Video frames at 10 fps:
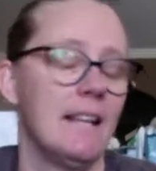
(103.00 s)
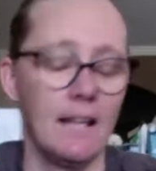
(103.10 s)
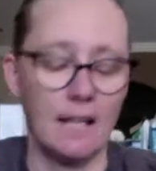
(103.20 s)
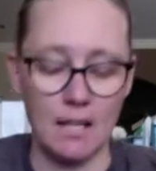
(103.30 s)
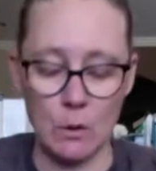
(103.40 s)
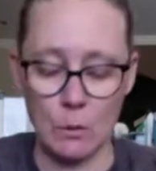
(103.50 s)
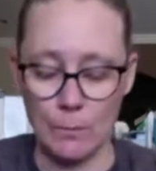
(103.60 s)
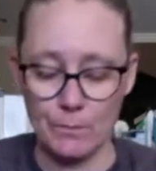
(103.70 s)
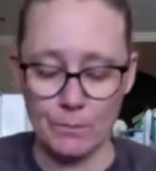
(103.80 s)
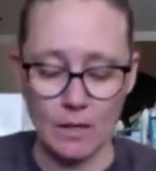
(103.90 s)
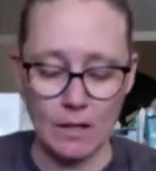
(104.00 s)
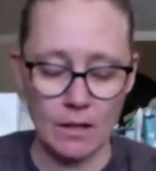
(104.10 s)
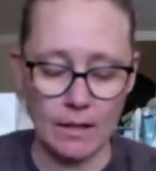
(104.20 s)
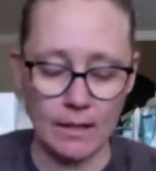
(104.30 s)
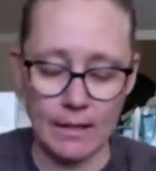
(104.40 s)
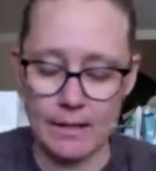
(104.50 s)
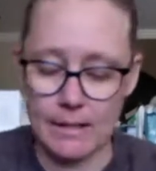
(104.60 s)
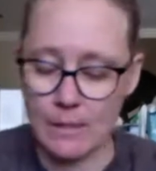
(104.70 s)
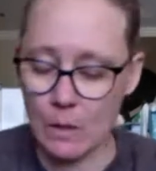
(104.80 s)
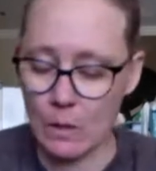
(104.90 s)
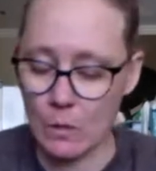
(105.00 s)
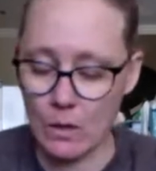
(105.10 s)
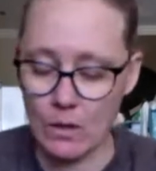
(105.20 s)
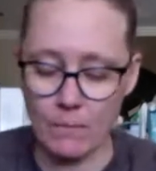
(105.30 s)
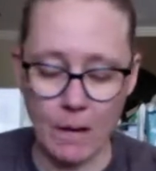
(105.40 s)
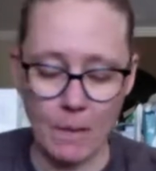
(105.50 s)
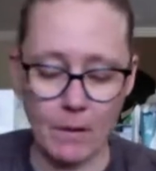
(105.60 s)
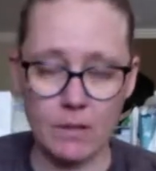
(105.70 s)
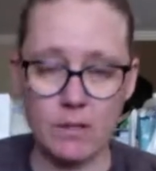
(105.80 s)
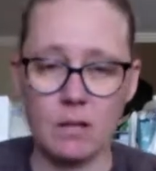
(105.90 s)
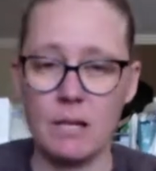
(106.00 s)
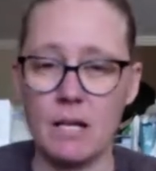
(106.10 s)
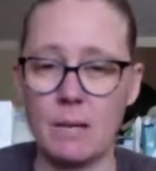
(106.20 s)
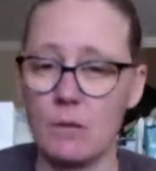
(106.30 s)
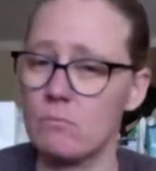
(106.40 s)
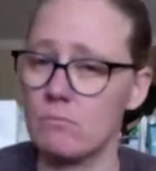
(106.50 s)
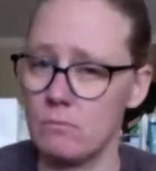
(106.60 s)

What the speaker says: Anywho, so my party's going to be in about